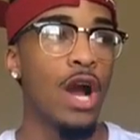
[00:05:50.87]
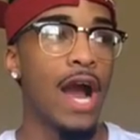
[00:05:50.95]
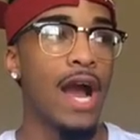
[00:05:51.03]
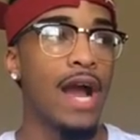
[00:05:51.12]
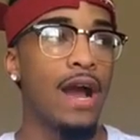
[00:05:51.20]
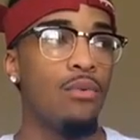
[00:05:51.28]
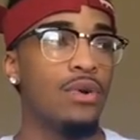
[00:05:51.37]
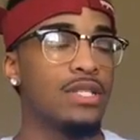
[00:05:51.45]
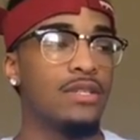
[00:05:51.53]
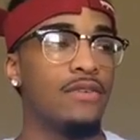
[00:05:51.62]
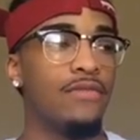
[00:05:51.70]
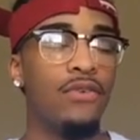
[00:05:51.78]
I
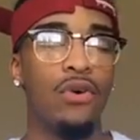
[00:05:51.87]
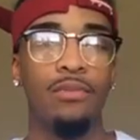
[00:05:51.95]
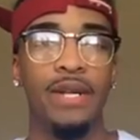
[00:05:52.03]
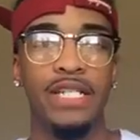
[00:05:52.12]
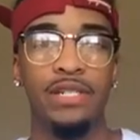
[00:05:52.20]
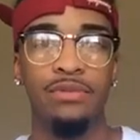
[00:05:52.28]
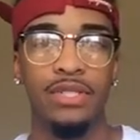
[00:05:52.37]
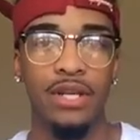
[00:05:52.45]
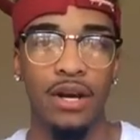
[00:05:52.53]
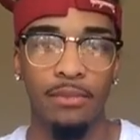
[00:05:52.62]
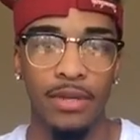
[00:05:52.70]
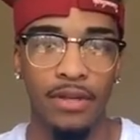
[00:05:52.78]
wasn't informed that she was
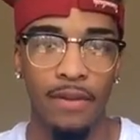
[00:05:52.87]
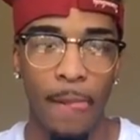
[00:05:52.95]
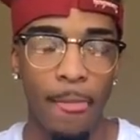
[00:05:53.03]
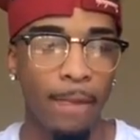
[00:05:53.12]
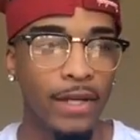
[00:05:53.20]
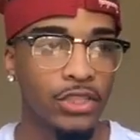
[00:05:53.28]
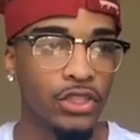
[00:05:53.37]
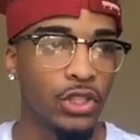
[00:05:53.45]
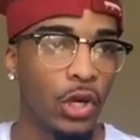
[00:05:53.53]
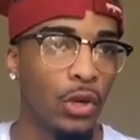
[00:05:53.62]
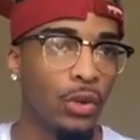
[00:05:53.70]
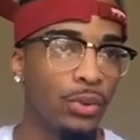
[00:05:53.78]
coming.
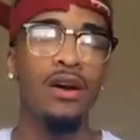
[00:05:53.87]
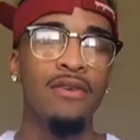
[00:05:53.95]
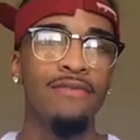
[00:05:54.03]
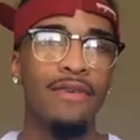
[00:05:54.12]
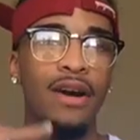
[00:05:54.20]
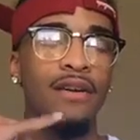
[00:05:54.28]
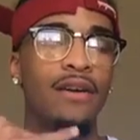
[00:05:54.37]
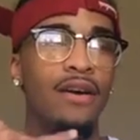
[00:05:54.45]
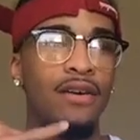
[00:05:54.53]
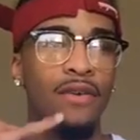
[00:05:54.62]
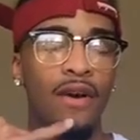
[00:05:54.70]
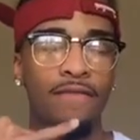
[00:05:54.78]
So
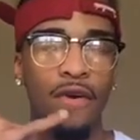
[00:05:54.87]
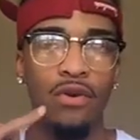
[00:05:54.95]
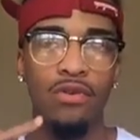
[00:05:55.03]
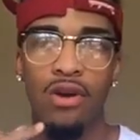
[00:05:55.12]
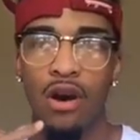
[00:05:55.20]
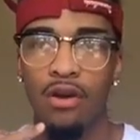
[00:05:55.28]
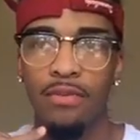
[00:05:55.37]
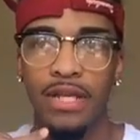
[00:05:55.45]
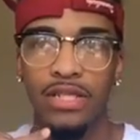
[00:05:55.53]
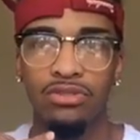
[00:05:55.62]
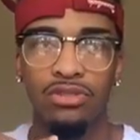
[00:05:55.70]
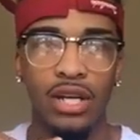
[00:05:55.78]
a phone called me
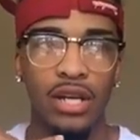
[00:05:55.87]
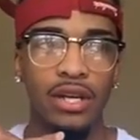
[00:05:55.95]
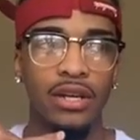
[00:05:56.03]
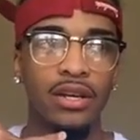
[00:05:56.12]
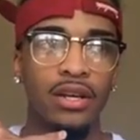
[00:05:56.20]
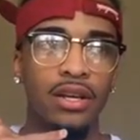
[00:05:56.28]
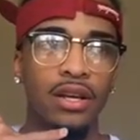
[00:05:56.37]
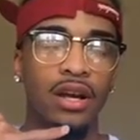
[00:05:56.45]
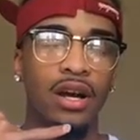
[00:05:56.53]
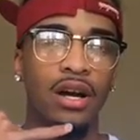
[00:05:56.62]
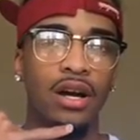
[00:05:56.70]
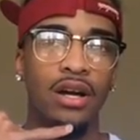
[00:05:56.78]
and she was like,
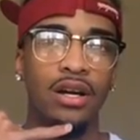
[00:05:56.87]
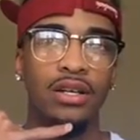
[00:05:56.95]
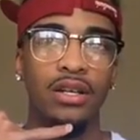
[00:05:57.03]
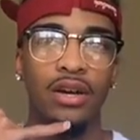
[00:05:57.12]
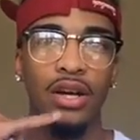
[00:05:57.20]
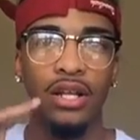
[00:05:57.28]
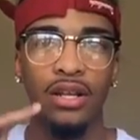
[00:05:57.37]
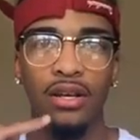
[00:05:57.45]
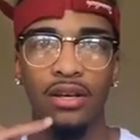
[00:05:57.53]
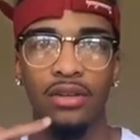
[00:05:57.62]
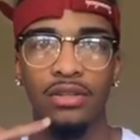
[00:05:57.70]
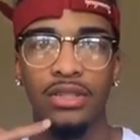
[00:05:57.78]

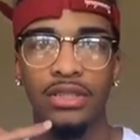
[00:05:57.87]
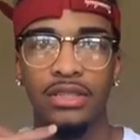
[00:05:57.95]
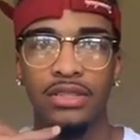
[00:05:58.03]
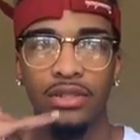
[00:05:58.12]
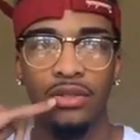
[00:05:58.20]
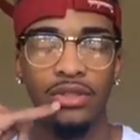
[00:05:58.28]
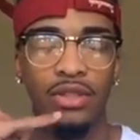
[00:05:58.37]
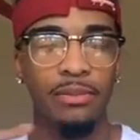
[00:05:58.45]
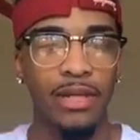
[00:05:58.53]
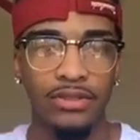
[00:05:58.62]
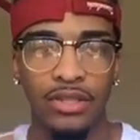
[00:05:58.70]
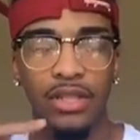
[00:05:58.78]
hello, this is so-and-so, I'm
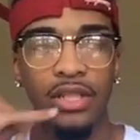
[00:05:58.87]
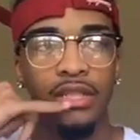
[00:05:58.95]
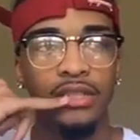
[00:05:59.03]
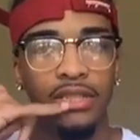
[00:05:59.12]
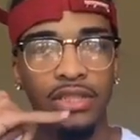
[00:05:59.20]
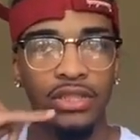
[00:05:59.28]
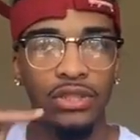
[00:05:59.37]
not going to say, this is